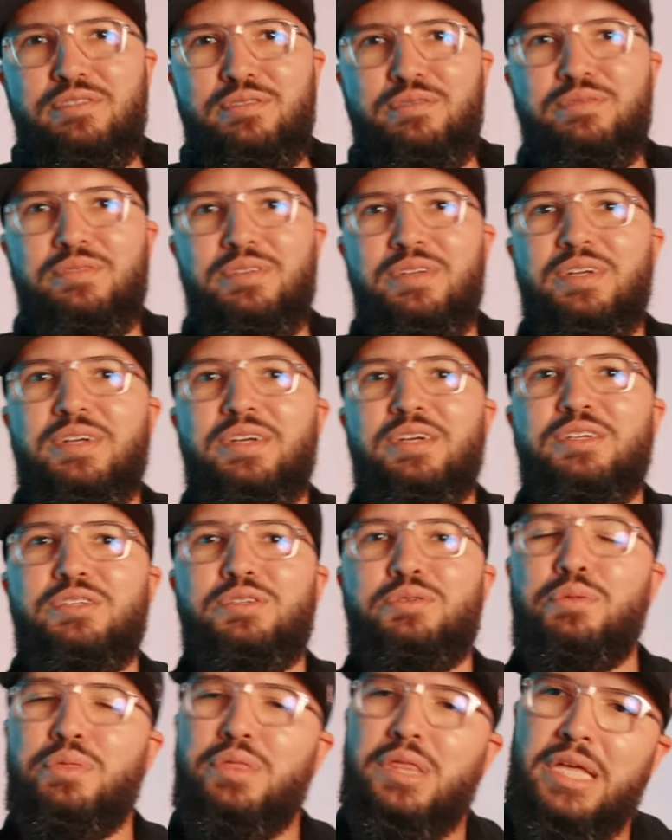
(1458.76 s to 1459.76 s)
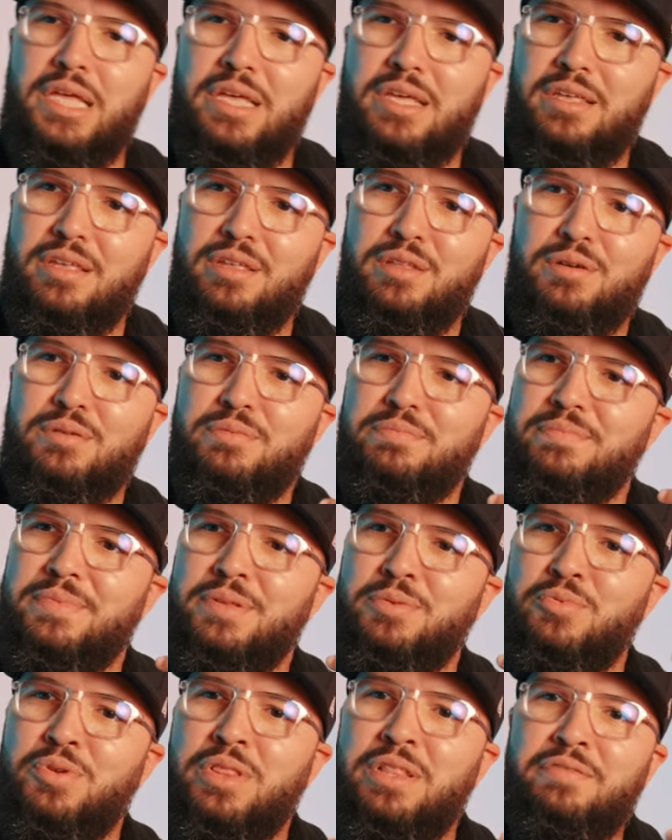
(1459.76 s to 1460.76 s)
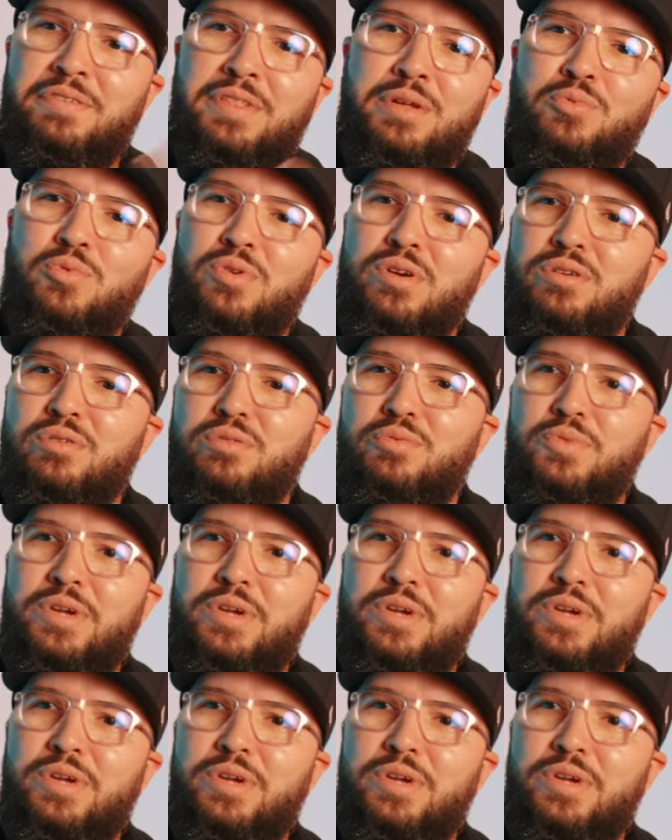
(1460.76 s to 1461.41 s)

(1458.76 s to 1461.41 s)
you to think. You know, we live in a world